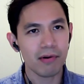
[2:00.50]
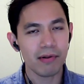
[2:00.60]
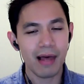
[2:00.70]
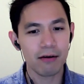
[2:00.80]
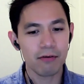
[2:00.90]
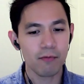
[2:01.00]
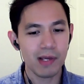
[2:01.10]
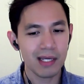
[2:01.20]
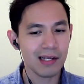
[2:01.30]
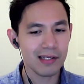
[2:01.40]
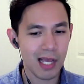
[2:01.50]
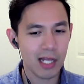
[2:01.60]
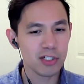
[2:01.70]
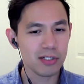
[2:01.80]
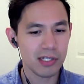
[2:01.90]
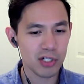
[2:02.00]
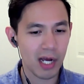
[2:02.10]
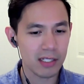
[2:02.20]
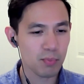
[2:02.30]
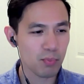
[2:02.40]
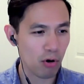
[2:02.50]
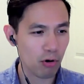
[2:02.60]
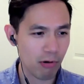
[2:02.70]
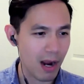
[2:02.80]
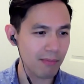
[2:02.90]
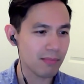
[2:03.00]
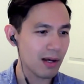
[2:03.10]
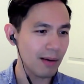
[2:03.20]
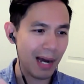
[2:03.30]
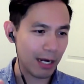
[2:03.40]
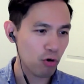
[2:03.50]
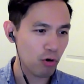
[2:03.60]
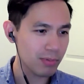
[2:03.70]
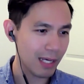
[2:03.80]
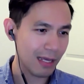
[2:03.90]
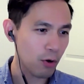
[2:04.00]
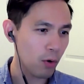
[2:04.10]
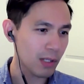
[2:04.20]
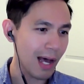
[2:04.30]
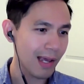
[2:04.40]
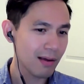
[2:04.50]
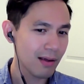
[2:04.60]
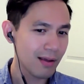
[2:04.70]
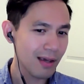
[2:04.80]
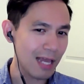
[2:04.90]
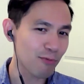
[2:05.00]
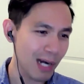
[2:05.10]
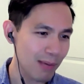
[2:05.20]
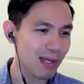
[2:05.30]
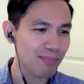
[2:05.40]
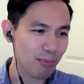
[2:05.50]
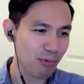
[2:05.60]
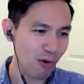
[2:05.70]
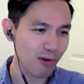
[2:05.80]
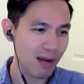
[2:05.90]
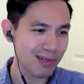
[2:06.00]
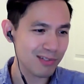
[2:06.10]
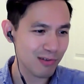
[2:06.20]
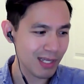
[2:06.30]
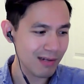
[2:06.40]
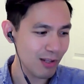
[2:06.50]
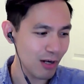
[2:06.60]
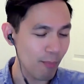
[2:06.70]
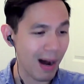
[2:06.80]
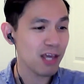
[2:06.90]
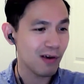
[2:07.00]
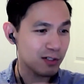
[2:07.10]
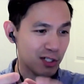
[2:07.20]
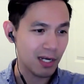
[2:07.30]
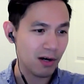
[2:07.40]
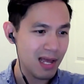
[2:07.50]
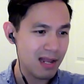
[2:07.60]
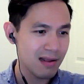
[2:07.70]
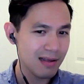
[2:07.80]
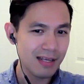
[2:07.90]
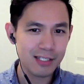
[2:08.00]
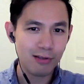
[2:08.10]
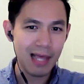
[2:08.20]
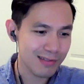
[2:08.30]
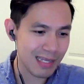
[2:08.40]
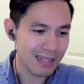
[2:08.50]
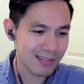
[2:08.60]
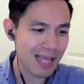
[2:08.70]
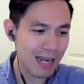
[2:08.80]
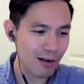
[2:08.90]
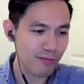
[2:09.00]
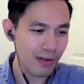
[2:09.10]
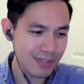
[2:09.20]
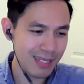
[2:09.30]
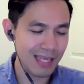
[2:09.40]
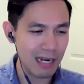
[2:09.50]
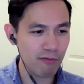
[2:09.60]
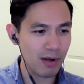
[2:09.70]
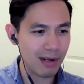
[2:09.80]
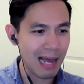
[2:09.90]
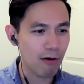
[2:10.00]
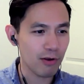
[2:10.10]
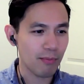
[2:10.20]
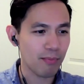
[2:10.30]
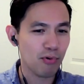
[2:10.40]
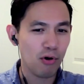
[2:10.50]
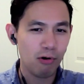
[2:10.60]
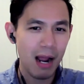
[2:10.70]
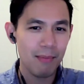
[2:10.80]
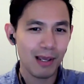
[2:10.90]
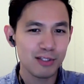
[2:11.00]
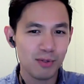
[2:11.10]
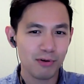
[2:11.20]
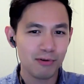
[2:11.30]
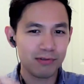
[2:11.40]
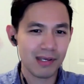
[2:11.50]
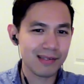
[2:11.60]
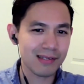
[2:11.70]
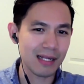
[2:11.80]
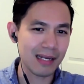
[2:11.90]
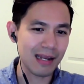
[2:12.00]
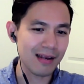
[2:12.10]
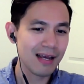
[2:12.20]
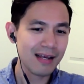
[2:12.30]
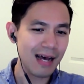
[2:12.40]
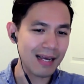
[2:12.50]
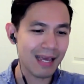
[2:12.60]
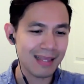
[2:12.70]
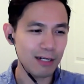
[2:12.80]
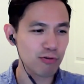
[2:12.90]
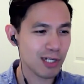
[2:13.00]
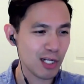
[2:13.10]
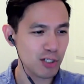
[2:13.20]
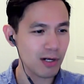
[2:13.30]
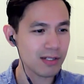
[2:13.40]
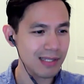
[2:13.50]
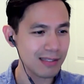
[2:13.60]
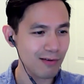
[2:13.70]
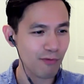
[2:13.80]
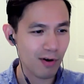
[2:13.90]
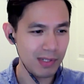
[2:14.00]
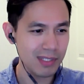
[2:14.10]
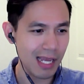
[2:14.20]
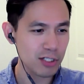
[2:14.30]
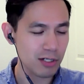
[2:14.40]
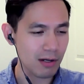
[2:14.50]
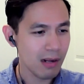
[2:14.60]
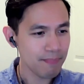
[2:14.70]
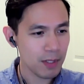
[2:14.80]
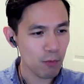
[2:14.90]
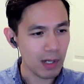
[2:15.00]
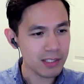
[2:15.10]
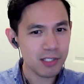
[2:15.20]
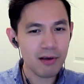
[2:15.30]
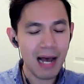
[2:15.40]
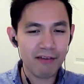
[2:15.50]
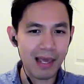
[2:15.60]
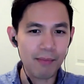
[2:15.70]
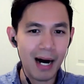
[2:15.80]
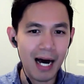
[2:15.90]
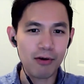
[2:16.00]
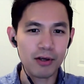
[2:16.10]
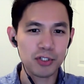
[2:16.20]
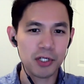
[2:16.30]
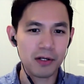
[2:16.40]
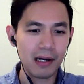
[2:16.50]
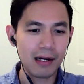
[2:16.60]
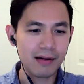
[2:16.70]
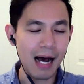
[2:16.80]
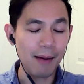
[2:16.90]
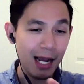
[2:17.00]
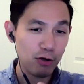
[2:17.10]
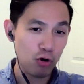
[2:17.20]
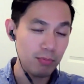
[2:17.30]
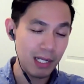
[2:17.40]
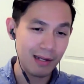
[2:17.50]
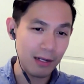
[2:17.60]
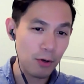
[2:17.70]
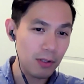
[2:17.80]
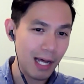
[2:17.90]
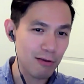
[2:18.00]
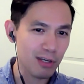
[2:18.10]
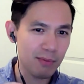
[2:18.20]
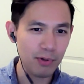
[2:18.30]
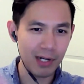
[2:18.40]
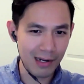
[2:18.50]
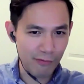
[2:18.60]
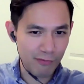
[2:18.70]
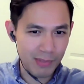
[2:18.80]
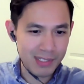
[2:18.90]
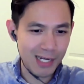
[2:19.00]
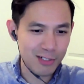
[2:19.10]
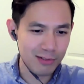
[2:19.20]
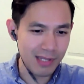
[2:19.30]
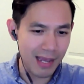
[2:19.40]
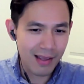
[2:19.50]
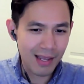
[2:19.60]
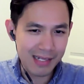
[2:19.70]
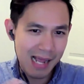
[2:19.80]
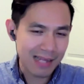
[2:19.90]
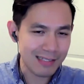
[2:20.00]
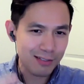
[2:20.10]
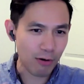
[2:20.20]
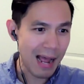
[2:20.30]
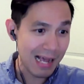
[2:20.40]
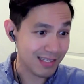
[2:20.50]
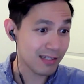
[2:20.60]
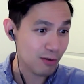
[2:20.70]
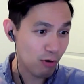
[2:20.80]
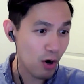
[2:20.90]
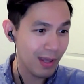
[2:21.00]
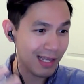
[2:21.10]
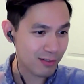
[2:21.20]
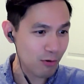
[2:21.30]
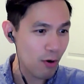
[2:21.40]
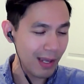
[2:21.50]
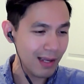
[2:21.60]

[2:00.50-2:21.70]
that we can essentially just program a microbe like E. coli. And what I mean by program is you can, bioengineer it so that instead of, taking it from a cow, you're programming it to produce insulin. And again, the traditional sense of fermentation, once you have a bioengineered microbe like an E. coli, you can put it in a fermentation tank, and as it's growing,